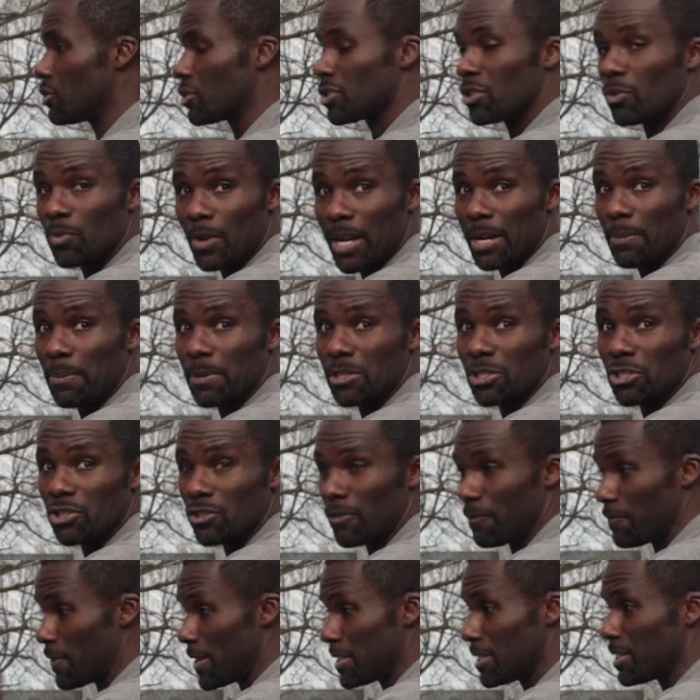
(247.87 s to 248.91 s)
just a ready
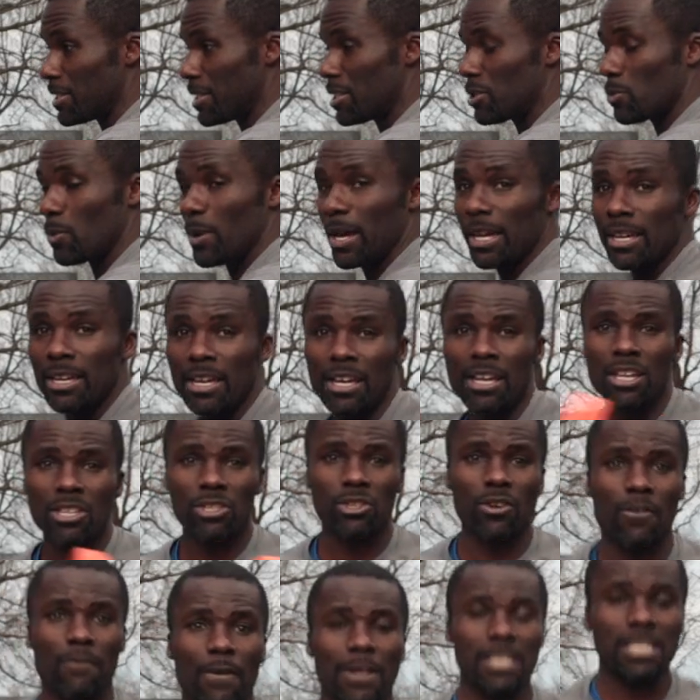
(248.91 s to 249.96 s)
position facing this way.
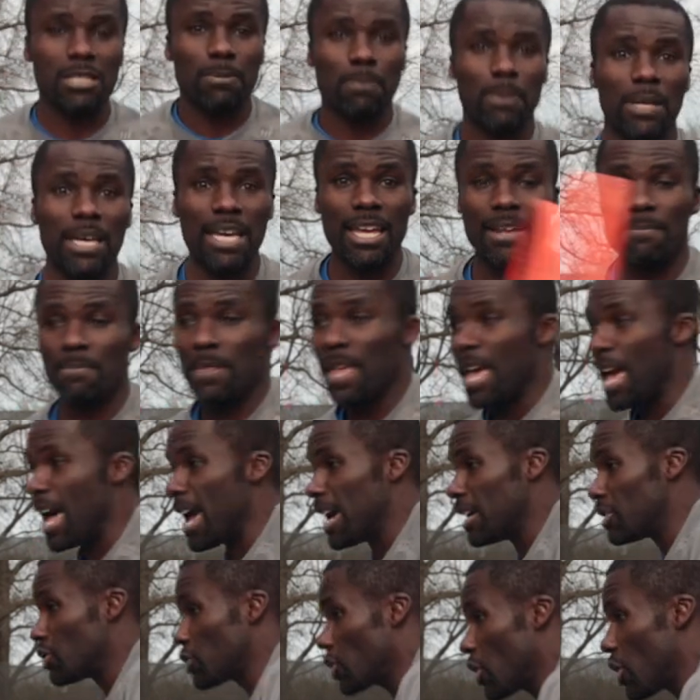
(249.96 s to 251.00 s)
So if I split
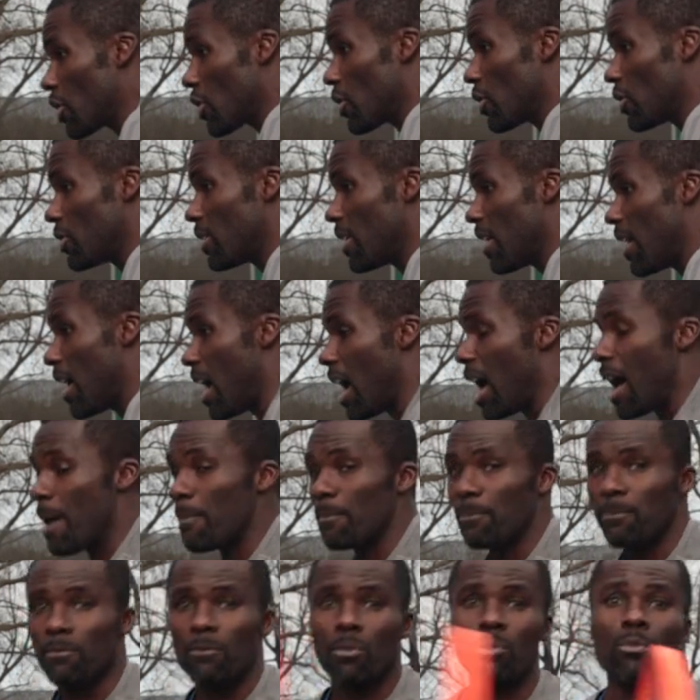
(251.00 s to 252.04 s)
and turn,
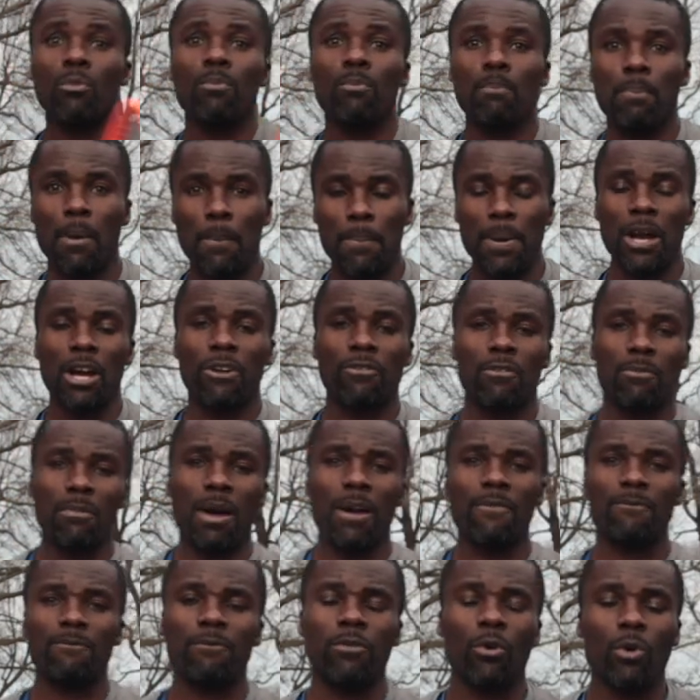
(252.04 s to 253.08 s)
I'm prepared for
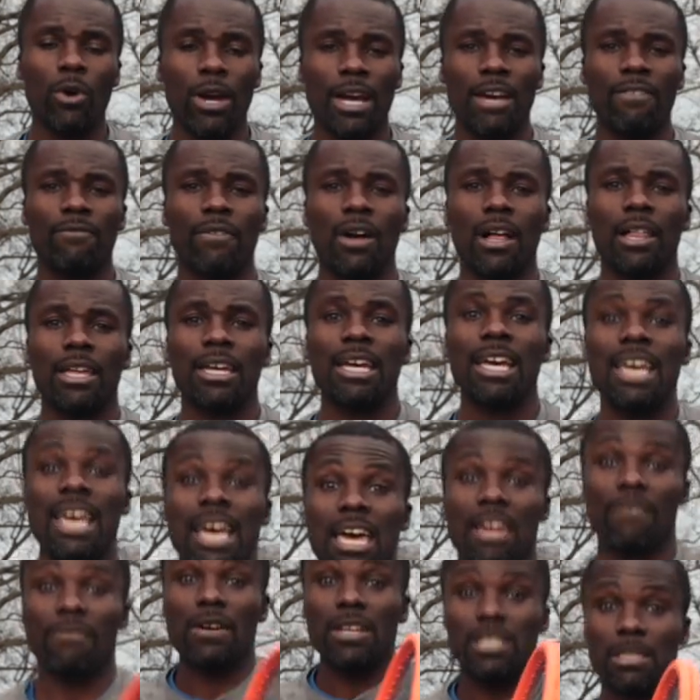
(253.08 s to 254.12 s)
my forehand volley.
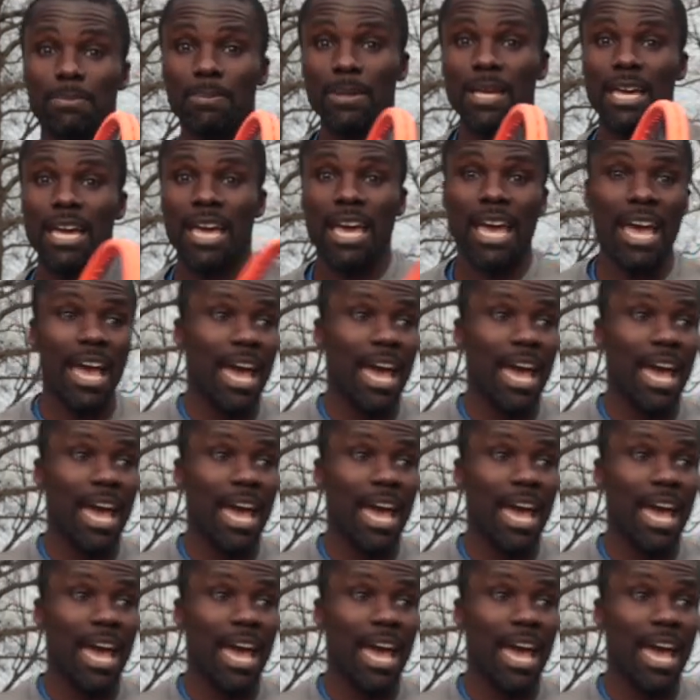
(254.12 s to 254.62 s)
And if I split